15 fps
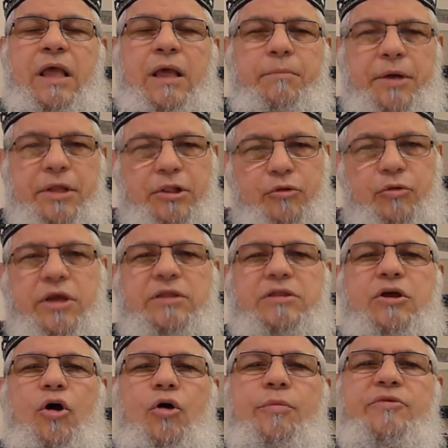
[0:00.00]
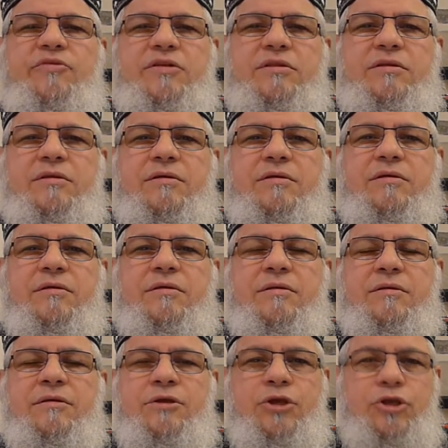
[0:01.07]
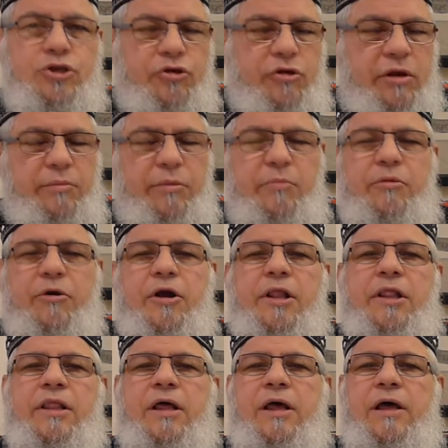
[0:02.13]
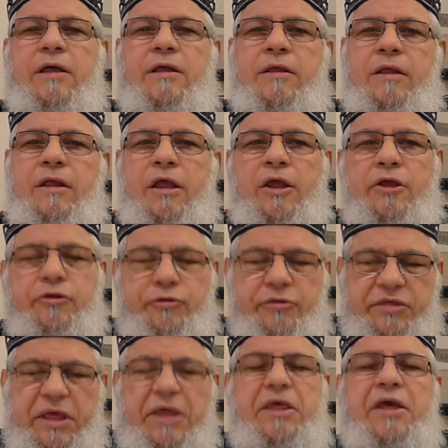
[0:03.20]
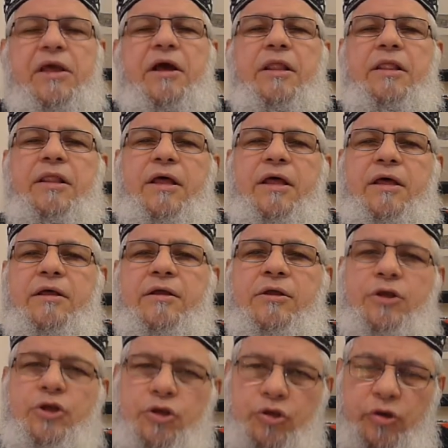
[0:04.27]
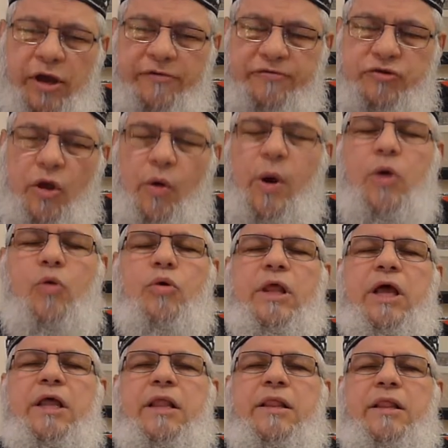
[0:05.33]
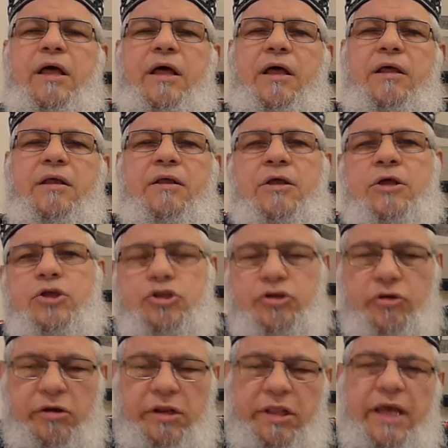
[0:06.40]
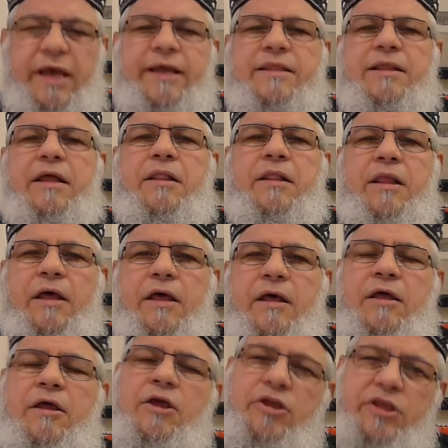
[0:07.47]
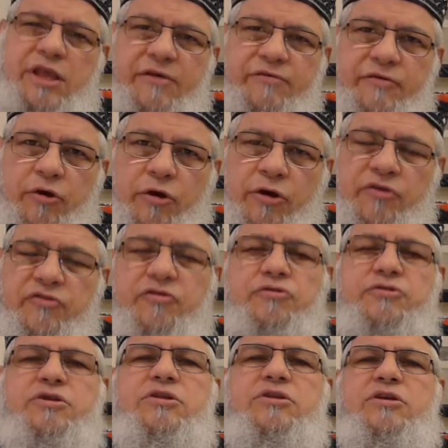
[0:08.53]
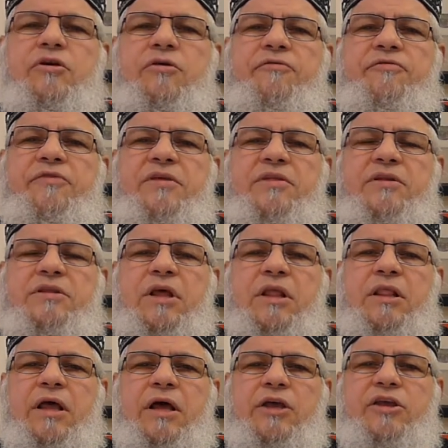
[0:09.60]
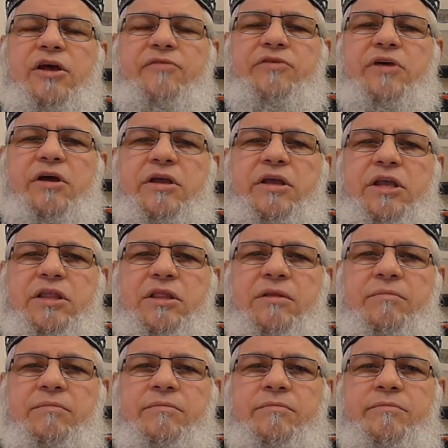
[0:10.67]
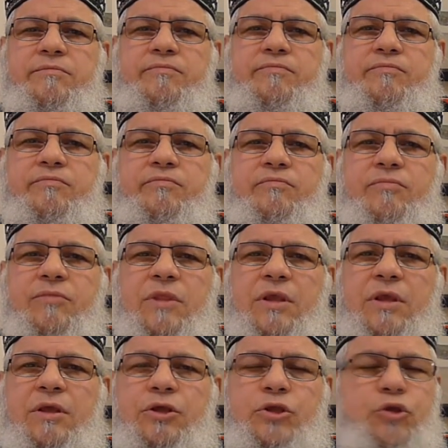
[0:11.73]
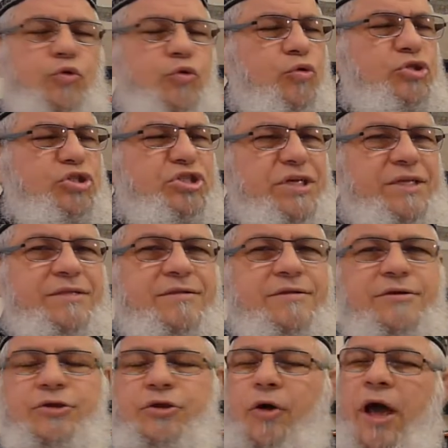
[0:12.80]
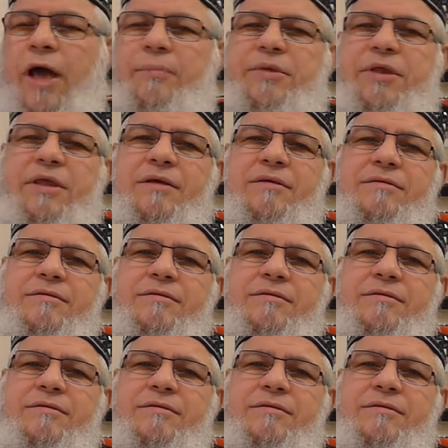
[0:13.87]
But look at the opposite. You remember Allah, you're thanking Allah, you have tawakkul ala Allah, you rely on Allah, you have certainty of faith in Allah, you have yaqeen, you're content, you're happy.